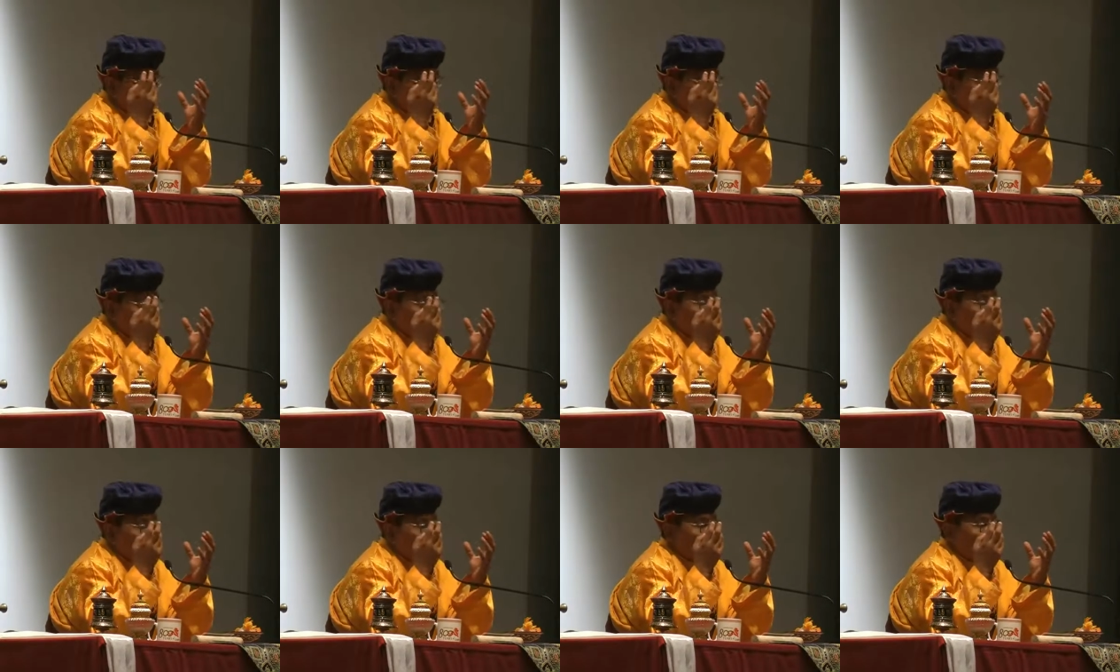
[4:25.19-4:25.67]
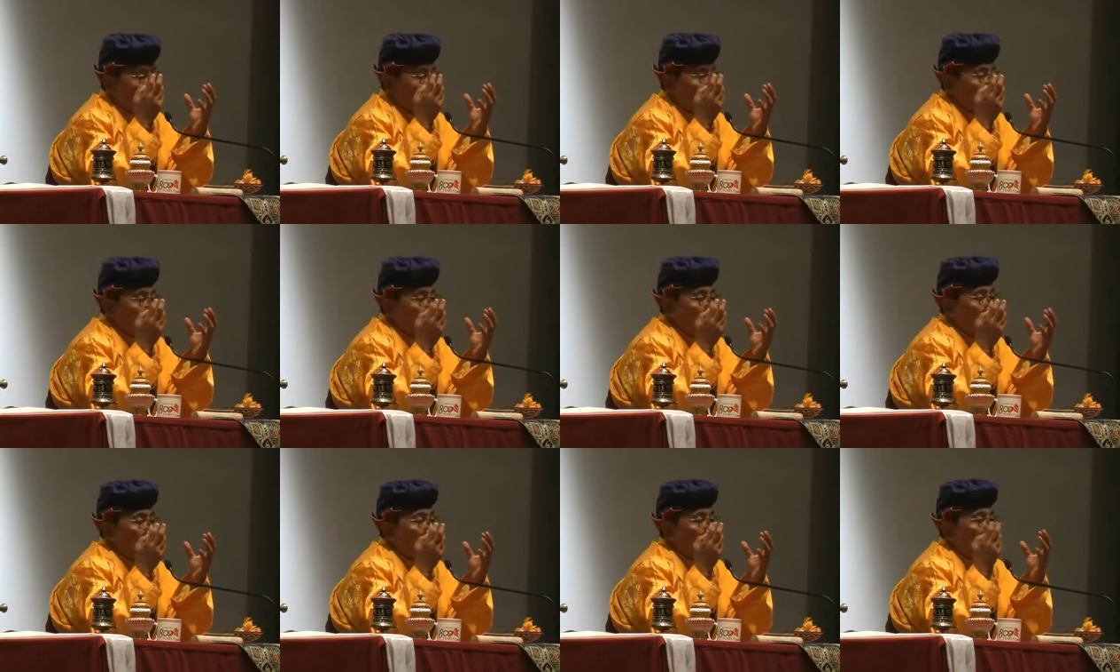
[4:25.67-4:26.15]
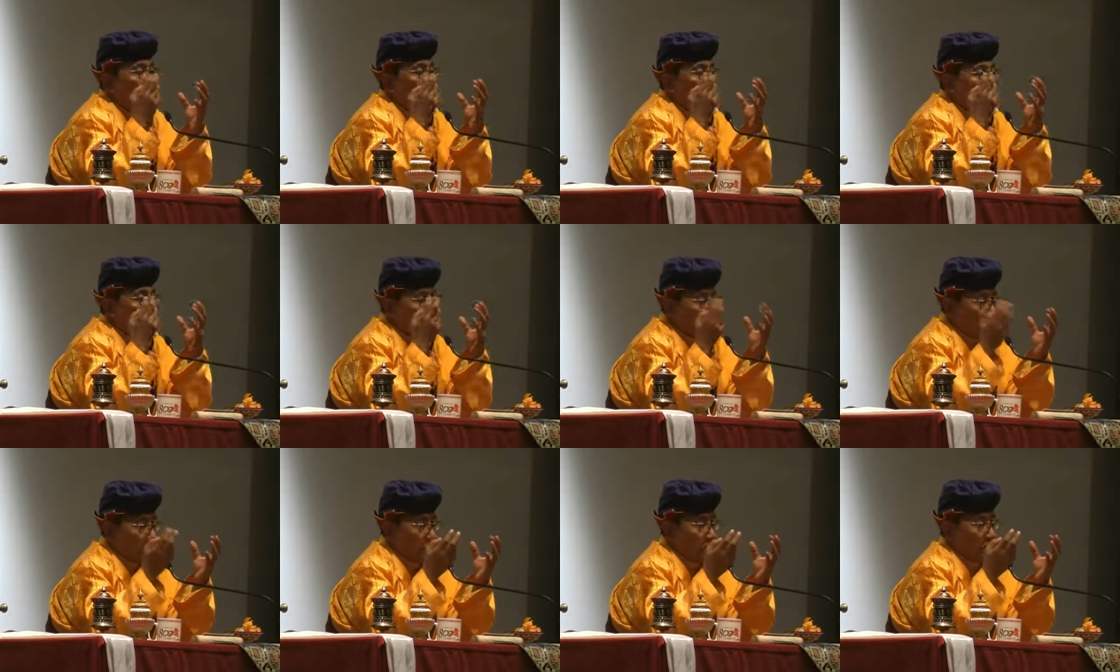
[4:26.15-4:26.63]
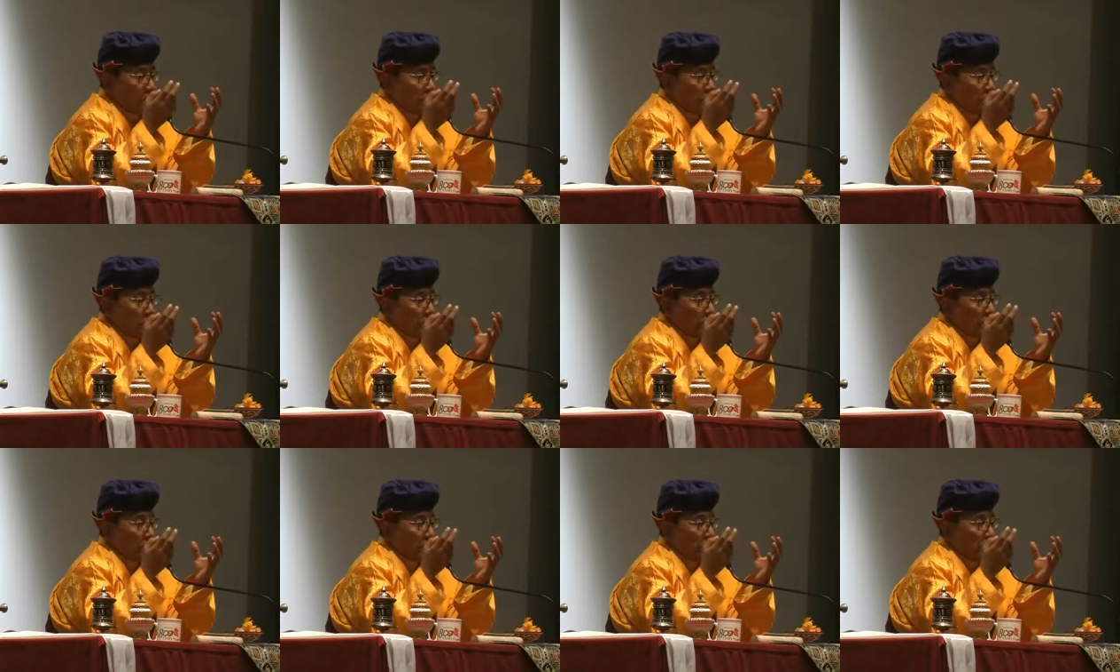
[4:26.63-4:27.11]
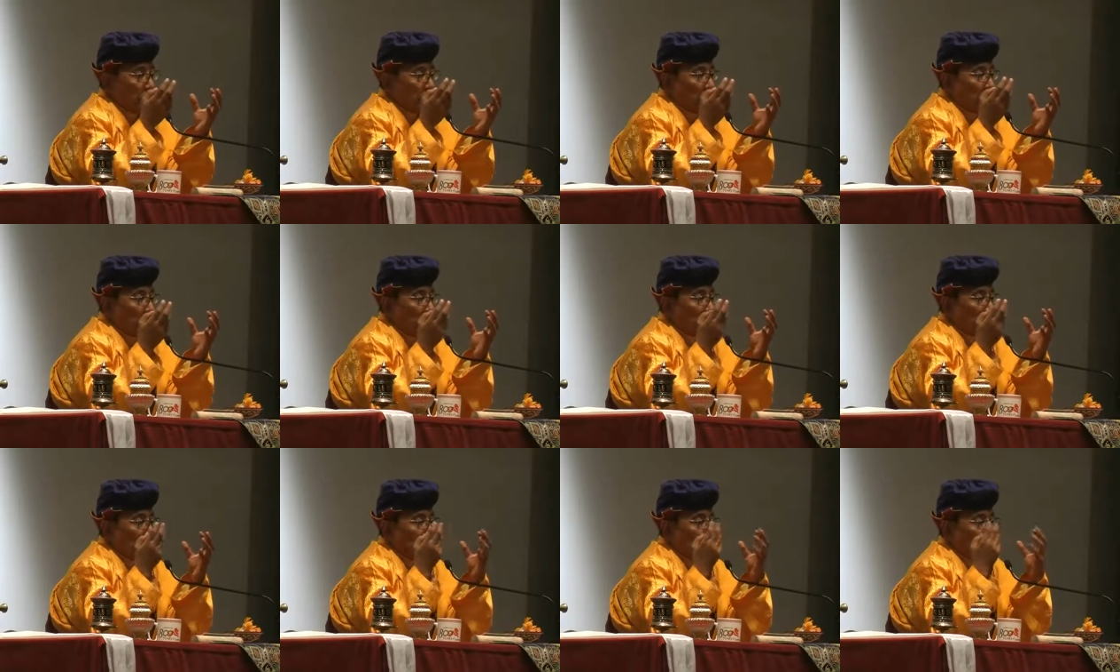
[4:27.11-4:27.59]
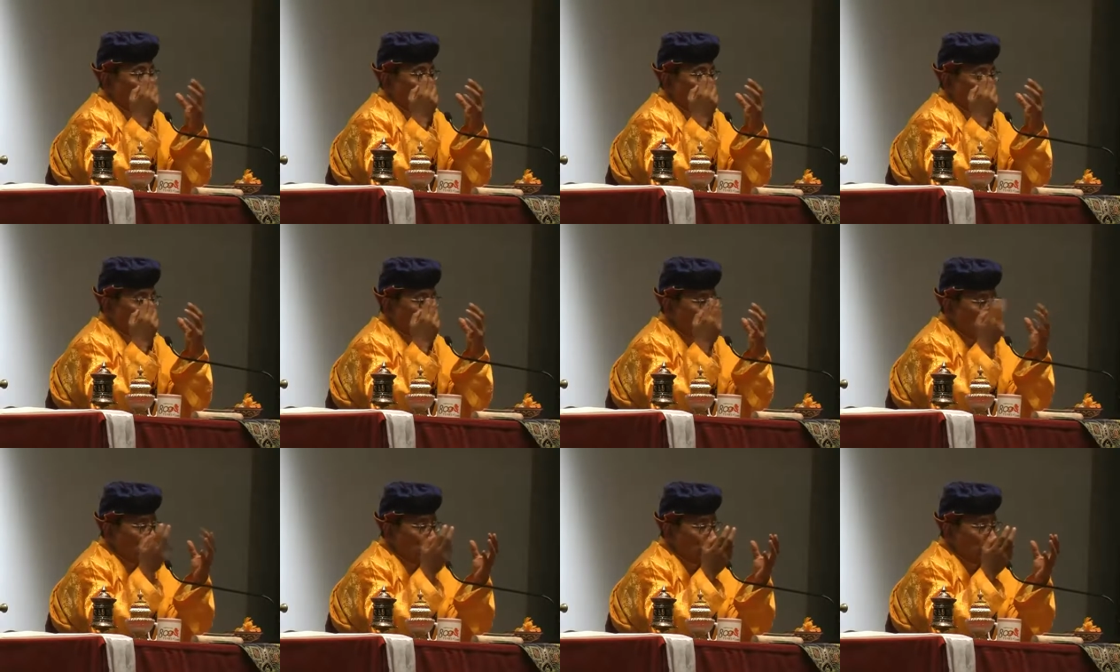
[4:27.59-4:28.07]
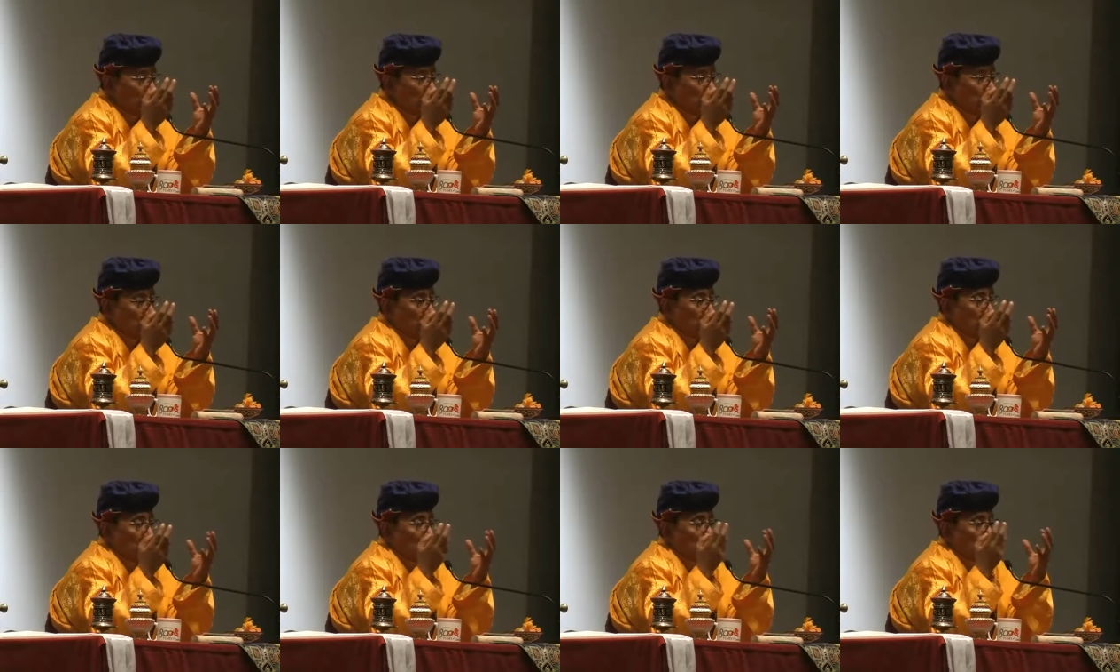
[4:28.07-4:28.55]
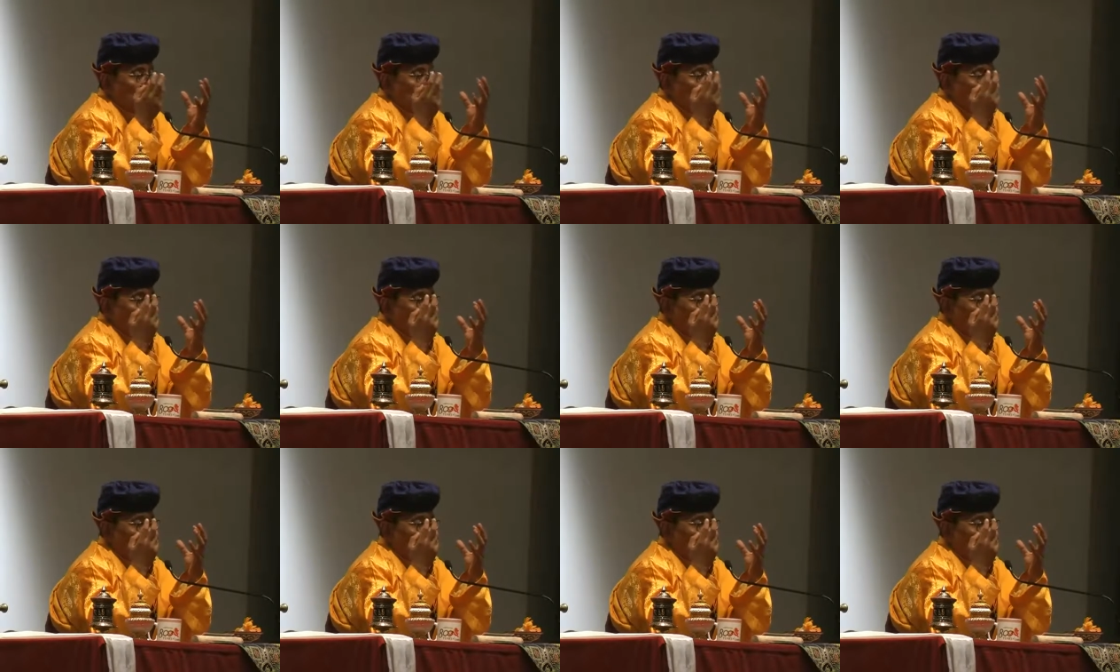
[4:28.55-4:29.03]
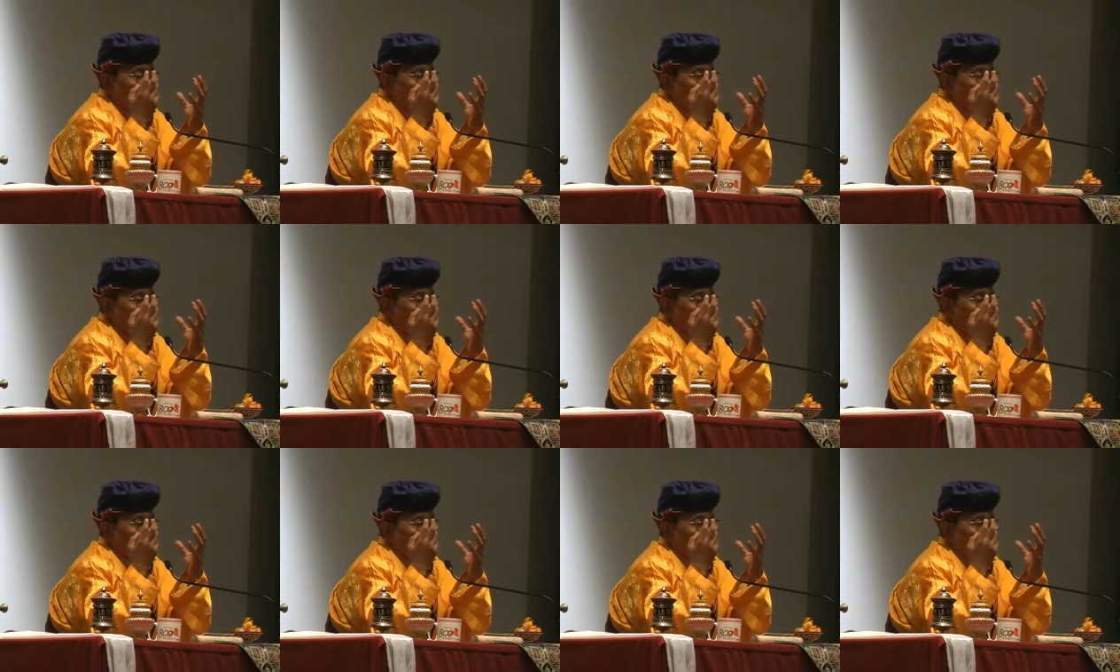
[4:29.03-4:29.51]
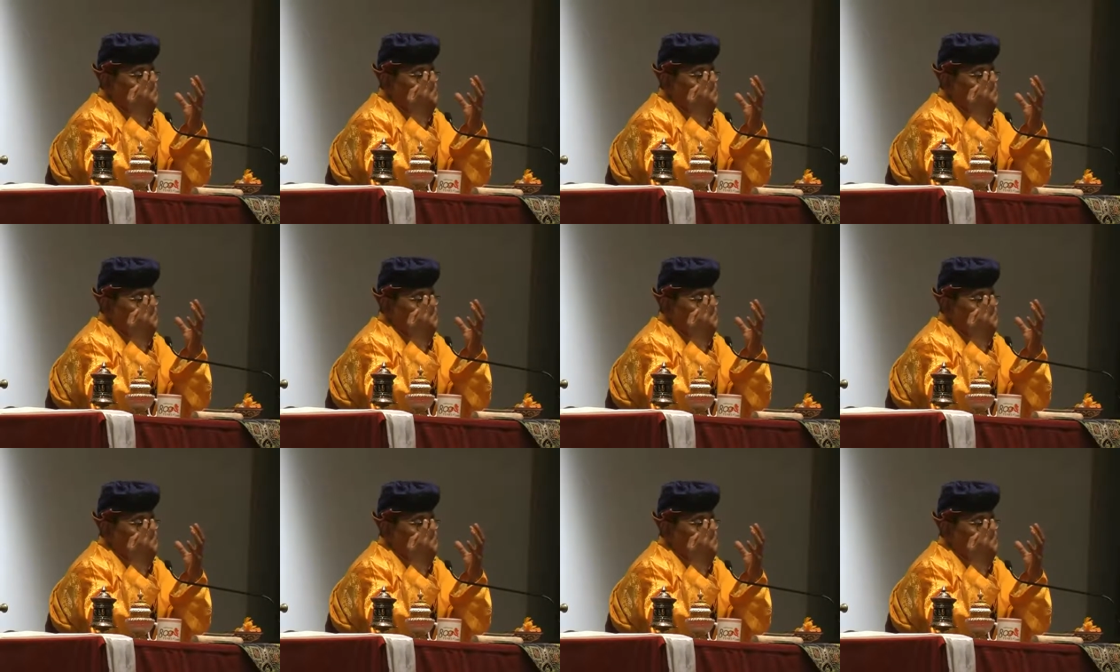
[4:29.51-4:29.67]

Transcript: you have to work uh, towards uh,